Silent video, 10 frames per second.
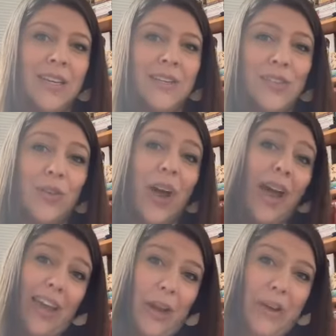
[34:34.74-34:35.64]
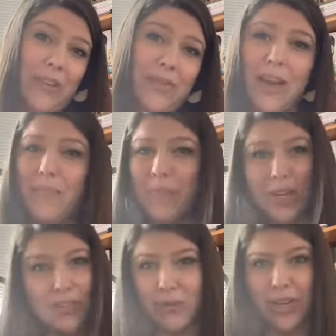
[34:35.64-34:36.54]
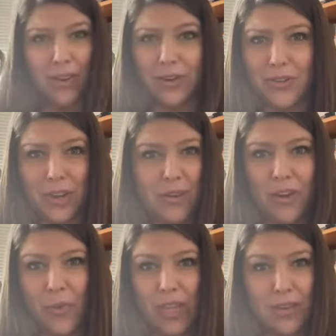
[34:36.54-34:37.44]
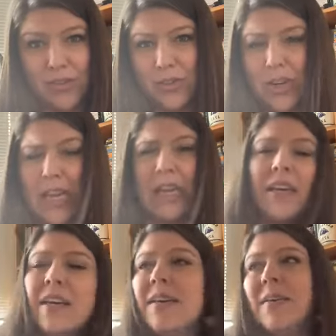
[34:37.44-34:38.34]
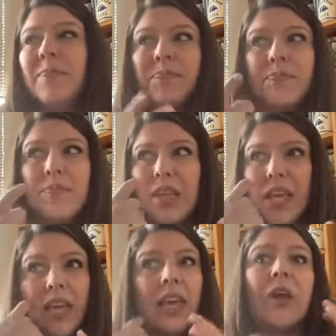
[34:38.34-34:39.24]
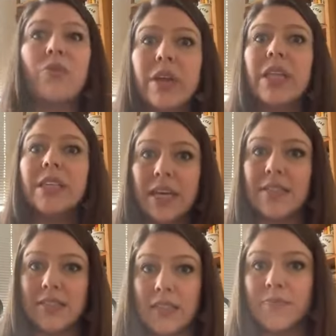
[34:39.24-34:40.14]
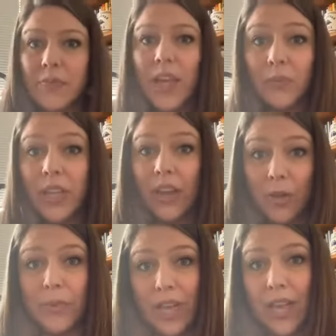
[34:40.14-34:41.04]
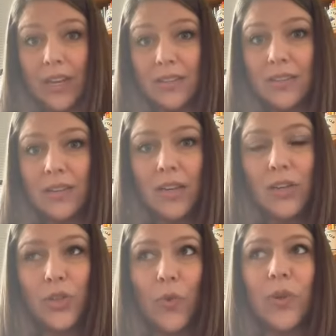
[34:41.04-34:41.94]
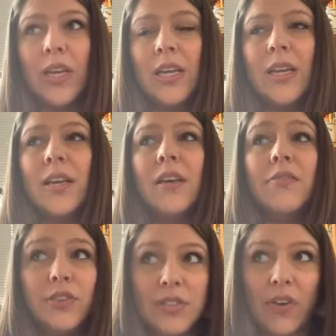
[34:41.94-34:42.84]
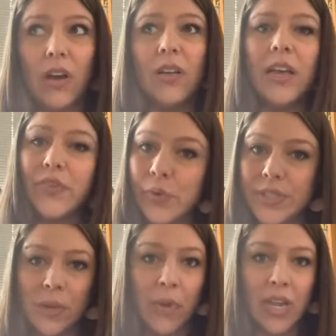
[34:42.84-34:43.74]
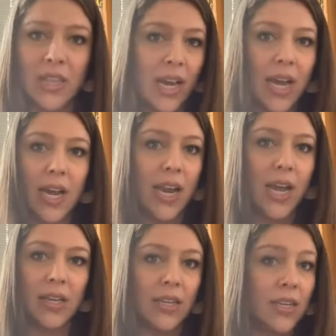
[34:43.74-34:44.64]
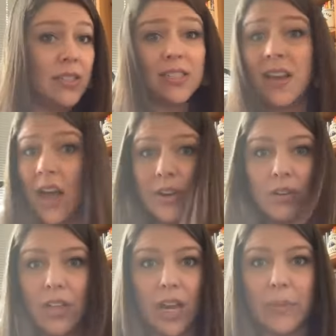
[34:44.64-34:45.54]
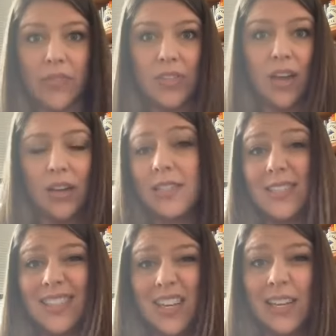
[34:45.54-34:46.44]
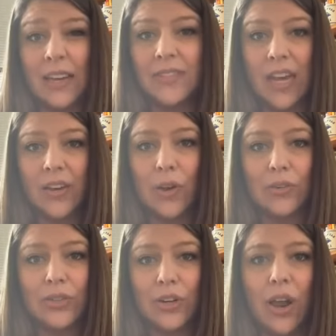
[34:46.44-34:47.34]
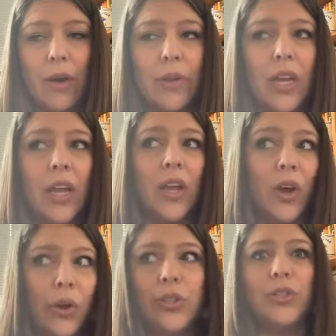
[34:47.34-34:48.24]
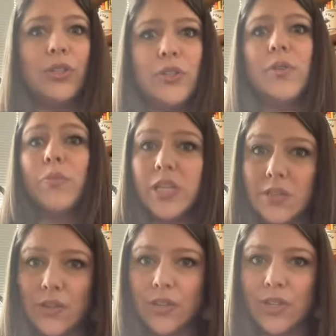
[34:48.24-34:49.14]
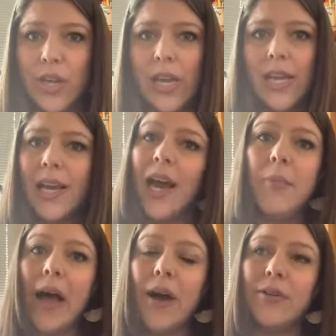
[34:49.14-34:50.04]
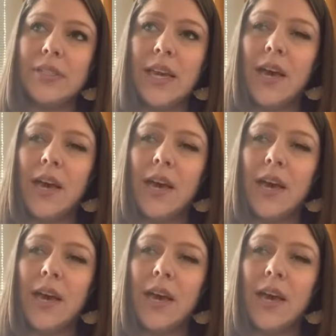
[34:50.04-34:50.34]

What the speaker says: So I care about you a lot, but I don't want to hear you talk about your weight loss journey. It can get really dicey and really complicated. So first of all, if you are somebody that does not know a lot about the toxicity of diet culture, I would encourage you to do some research about